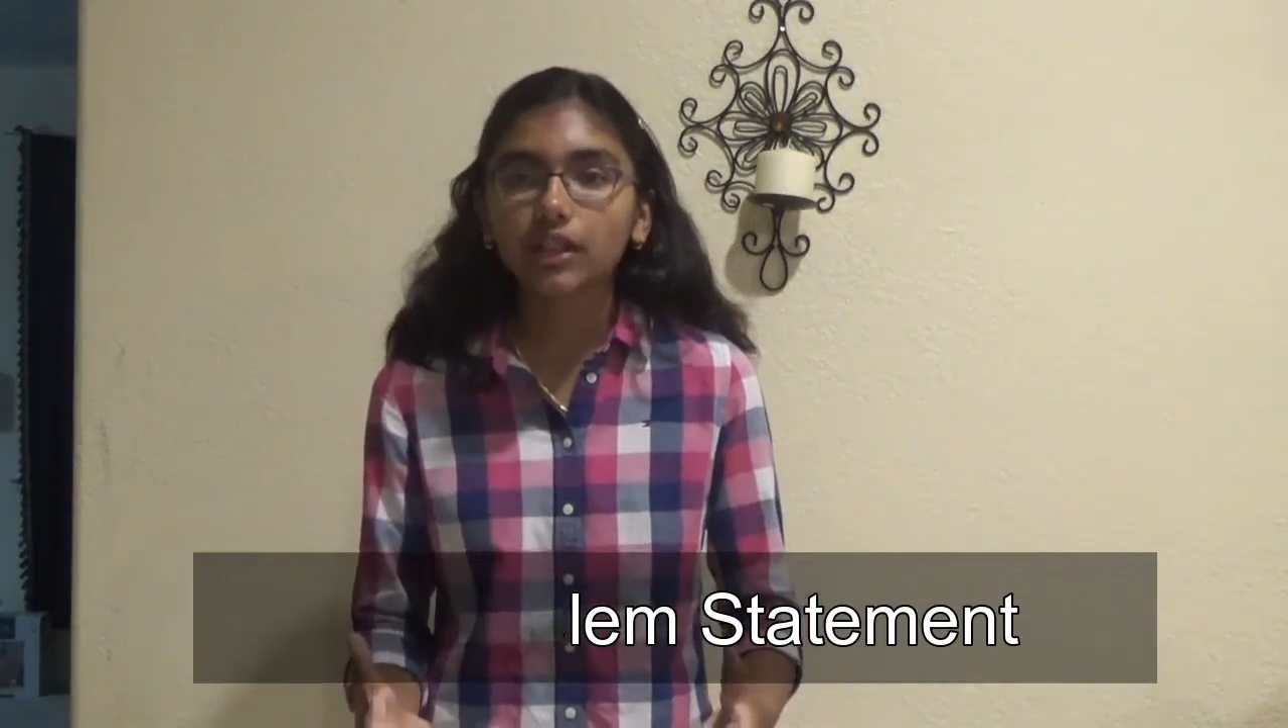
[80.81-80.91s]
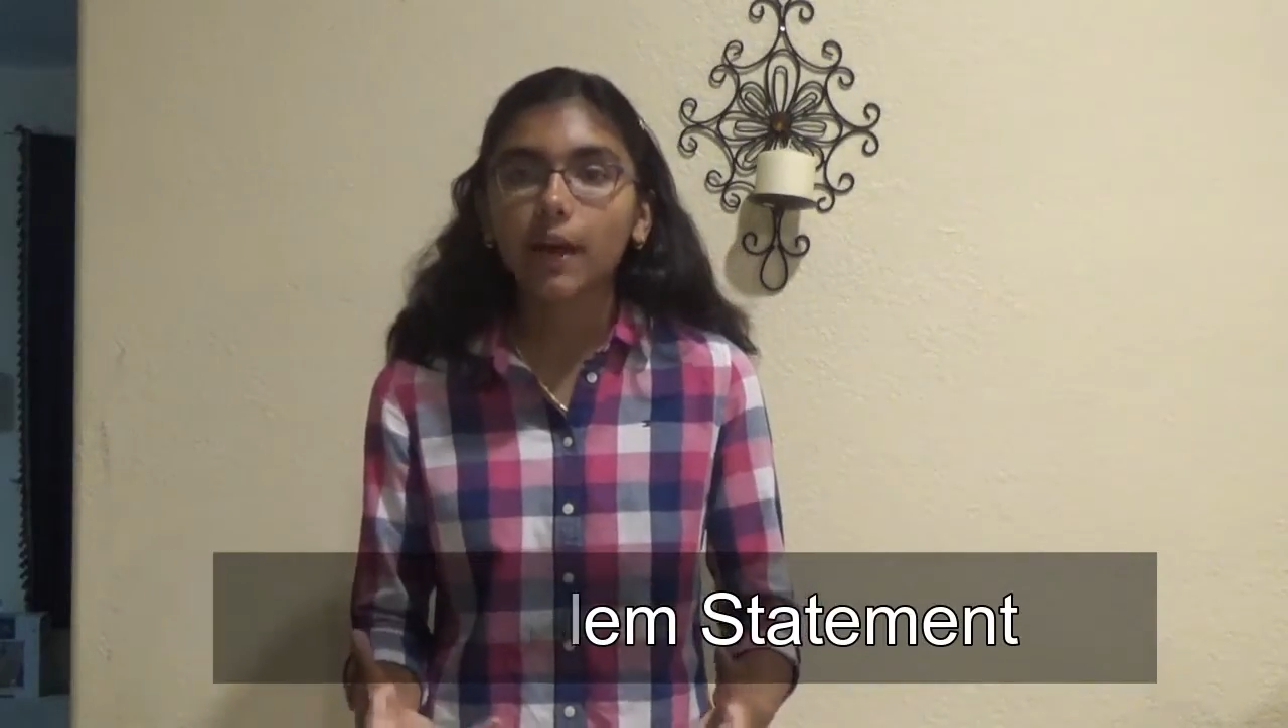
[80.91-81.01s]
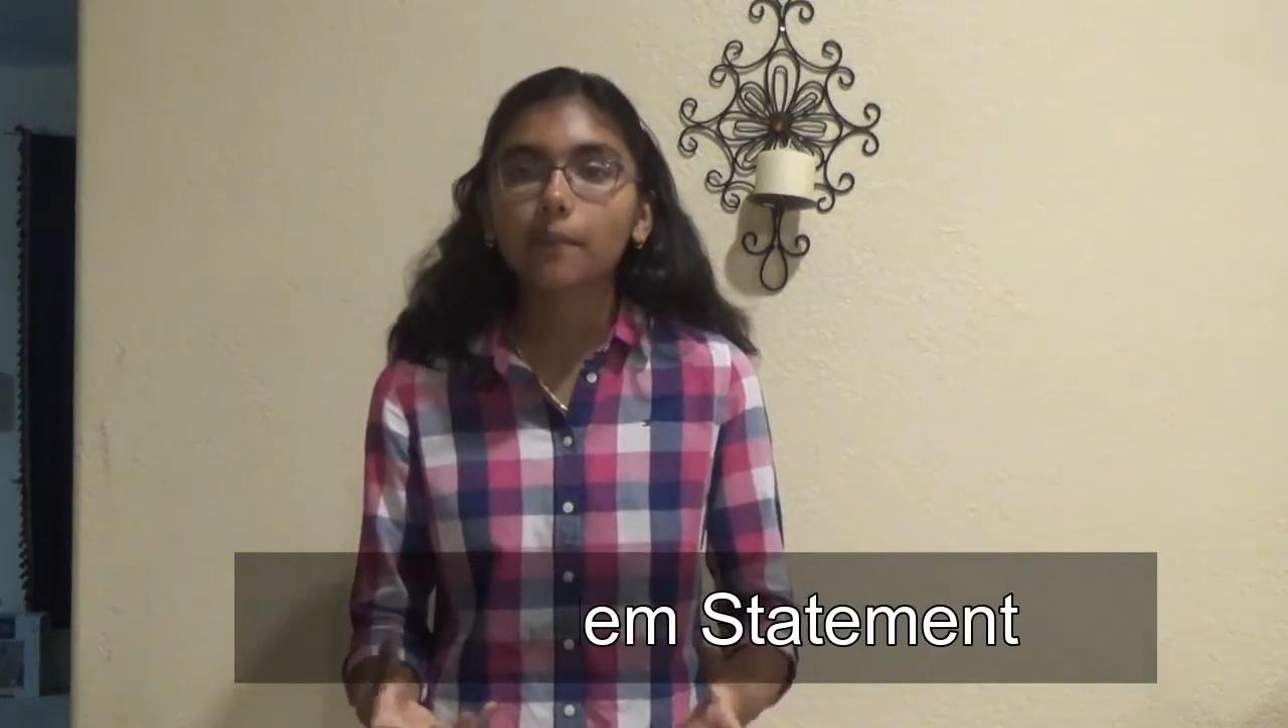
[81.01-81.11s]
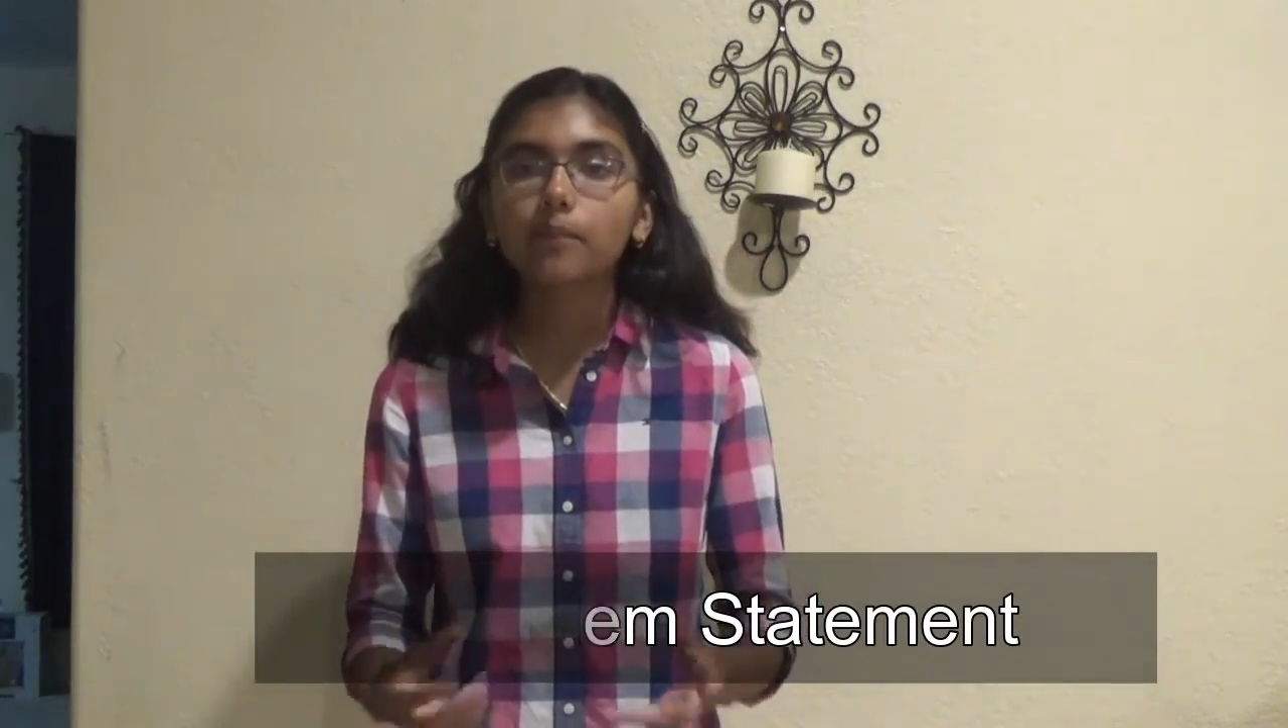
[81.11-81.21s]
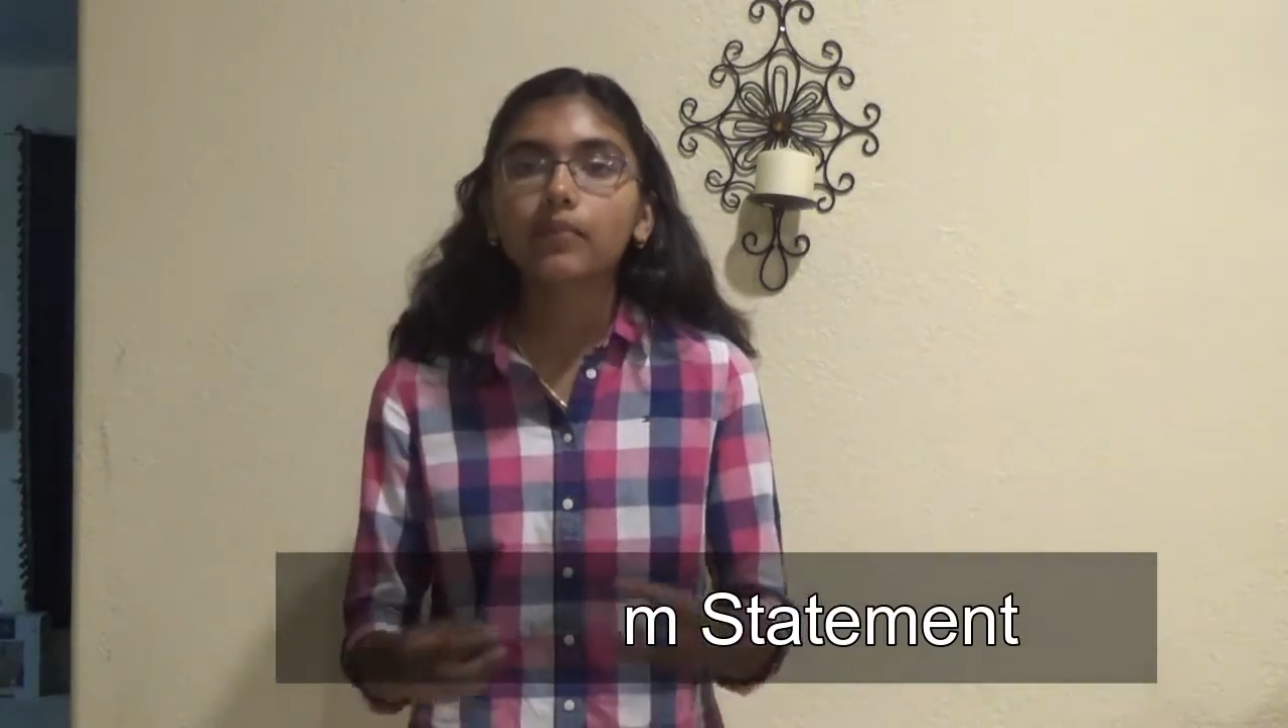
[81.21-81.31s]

them